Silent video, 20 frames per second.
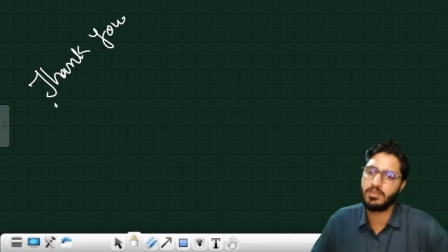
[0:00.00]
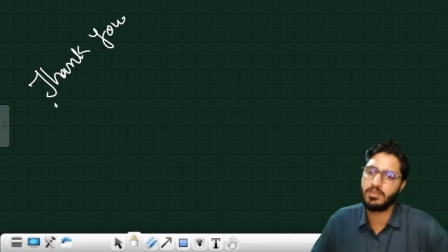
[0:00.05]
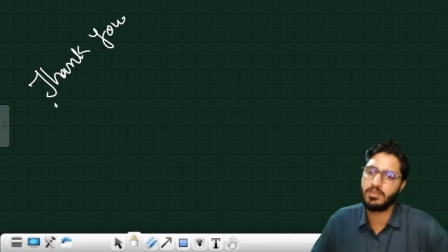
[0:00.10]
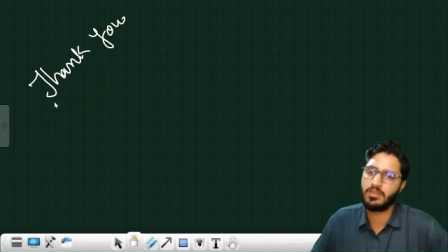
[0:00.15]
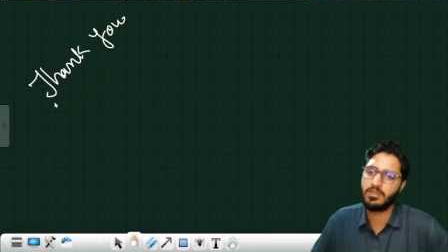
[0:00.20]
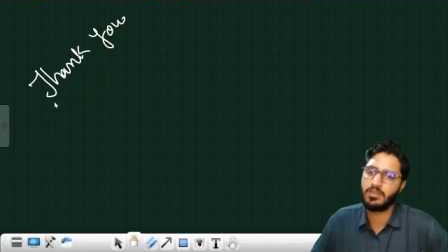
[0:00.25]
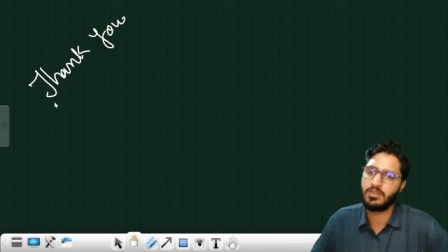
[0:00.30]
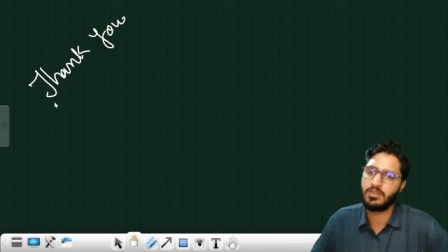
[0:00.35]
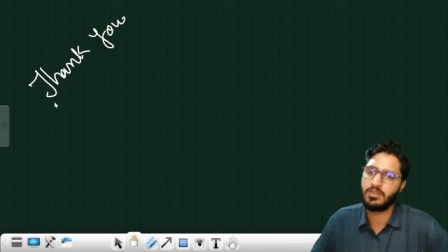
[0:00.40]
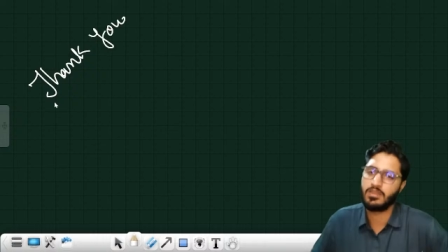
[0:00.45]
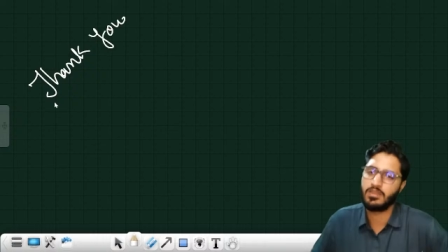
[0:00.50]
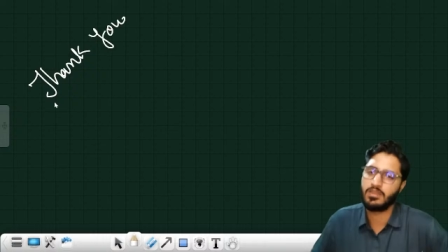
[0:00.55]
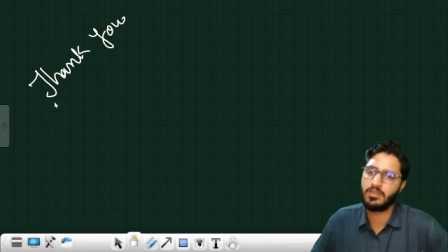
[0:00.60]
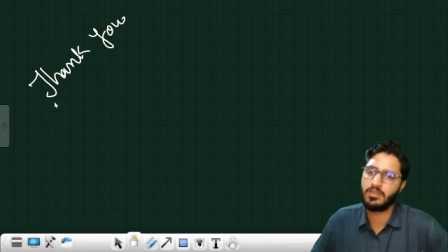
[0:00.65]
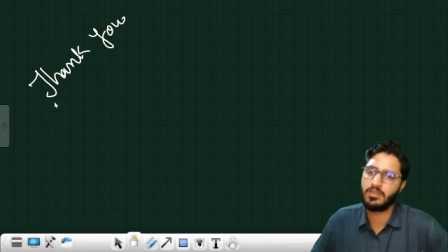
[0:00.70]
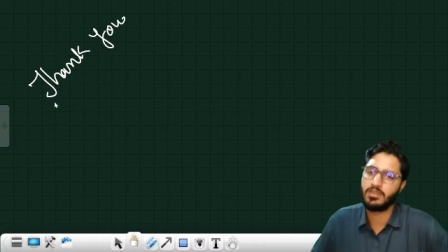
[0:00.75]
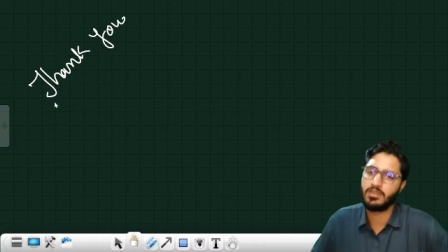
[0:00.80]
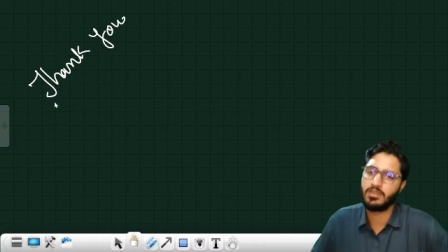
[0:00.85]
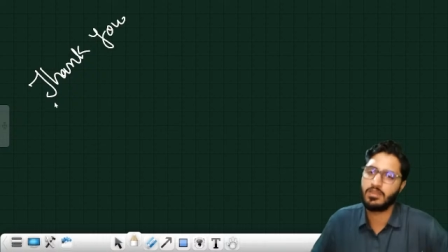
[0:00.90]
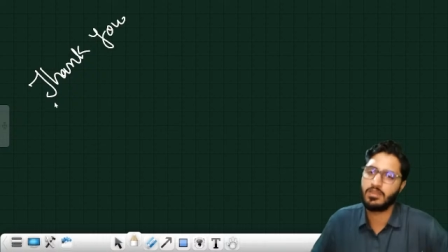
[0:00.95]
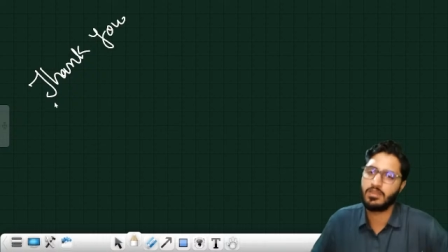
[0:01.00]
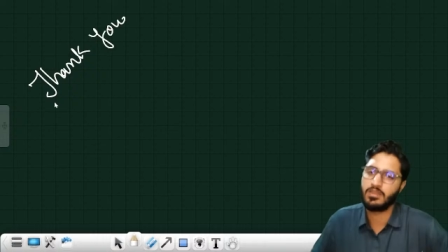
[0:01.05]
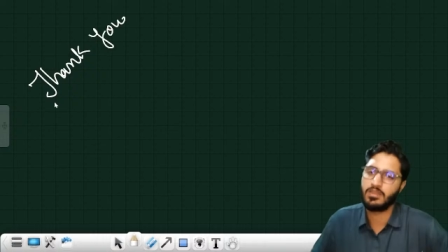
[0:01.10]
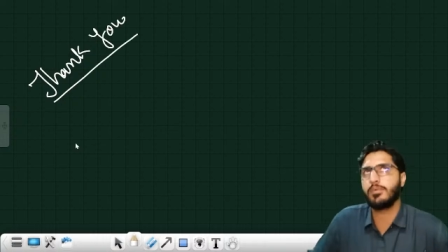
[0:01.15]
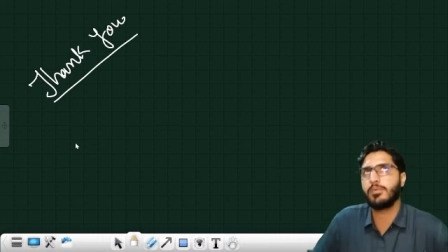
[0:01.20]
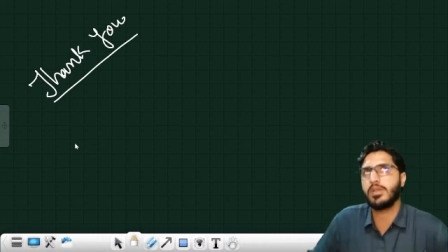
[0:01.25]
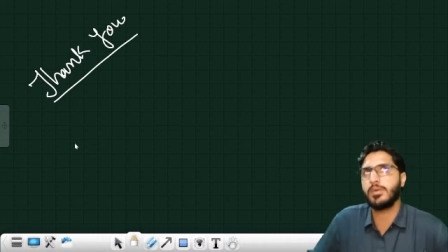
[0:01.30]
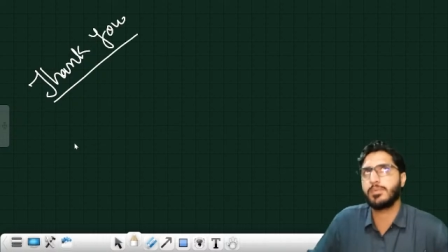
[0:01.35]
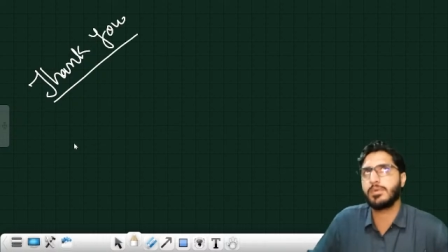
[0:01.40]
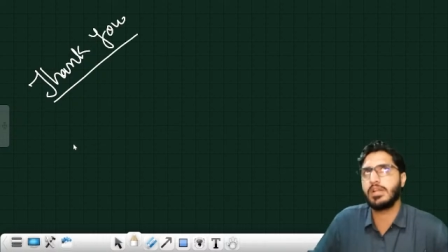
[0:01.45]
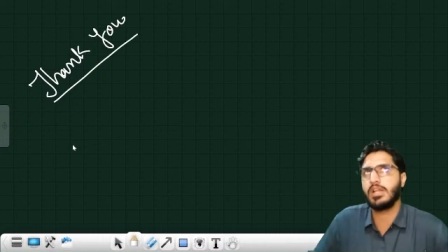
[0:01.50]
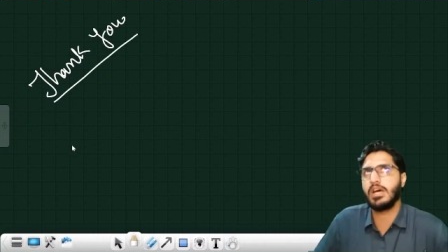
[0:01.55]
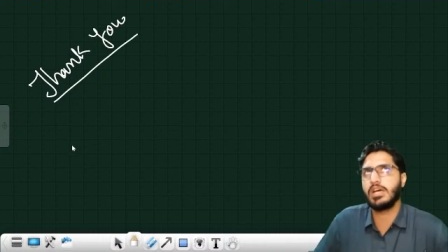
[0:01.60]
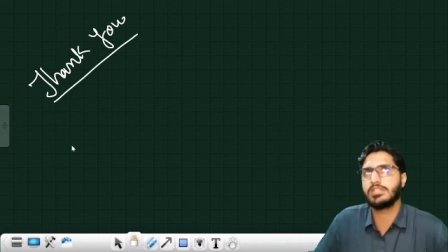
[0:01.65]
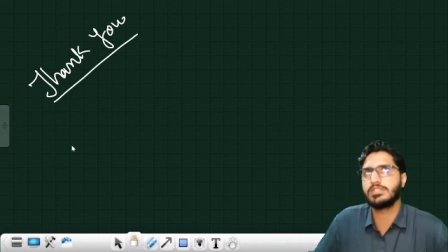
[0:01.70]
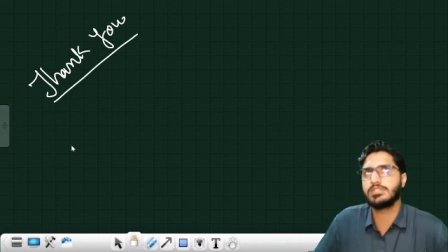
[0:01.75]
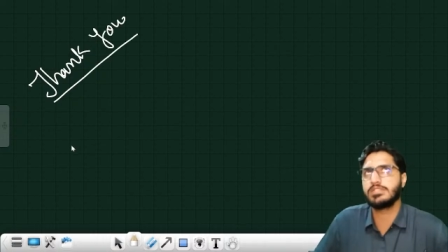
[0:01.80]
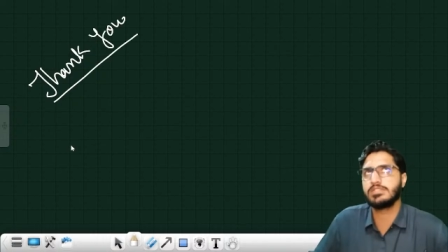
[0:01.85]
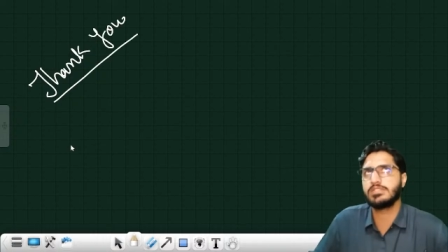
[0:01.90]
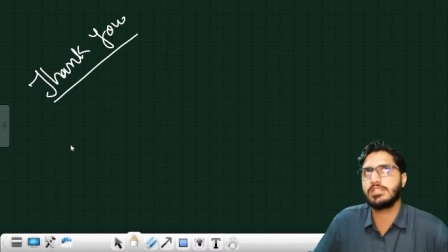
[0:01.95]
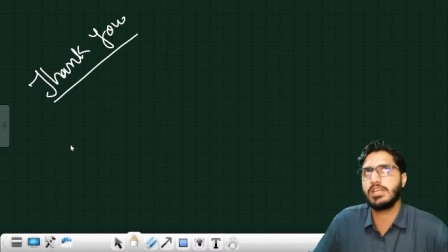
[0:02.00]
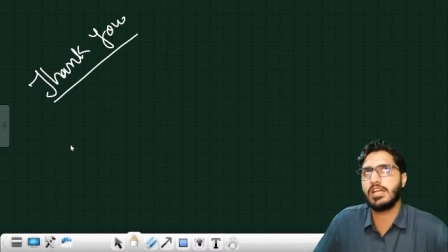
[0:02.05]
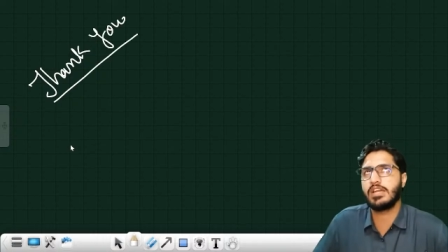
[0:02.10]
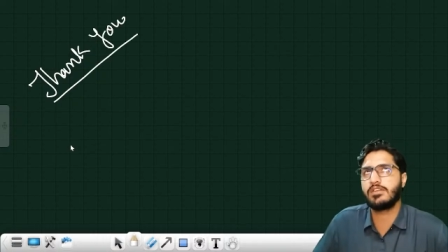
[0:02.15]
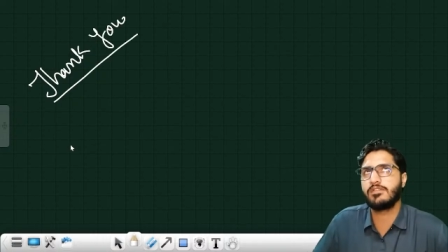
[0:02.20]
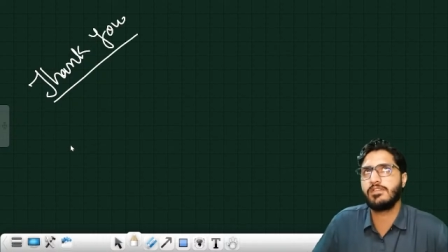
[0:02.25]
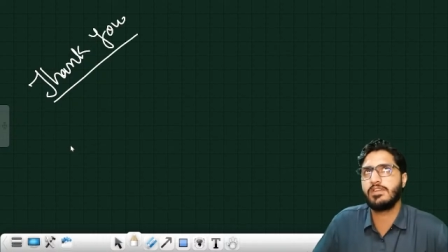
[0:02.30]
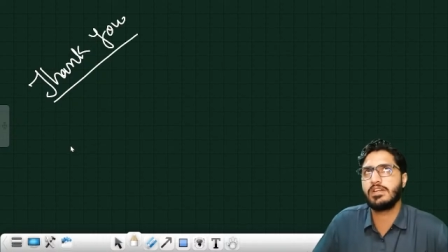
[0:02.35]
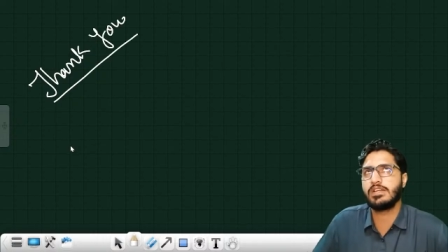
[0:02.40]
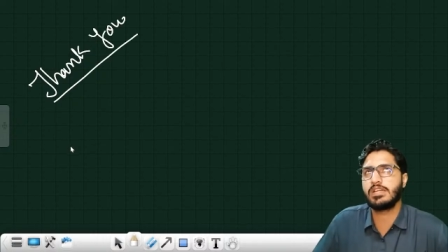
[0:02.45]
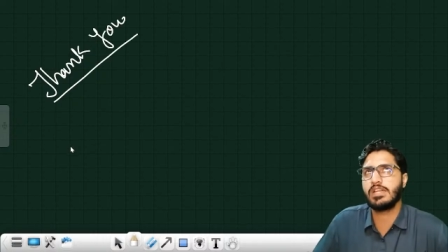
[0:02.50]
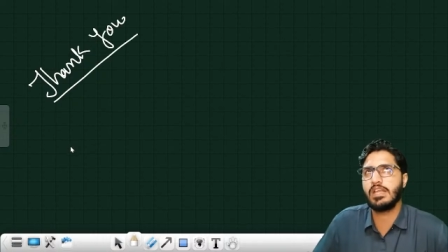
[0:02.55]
Okay, so total number of classes that will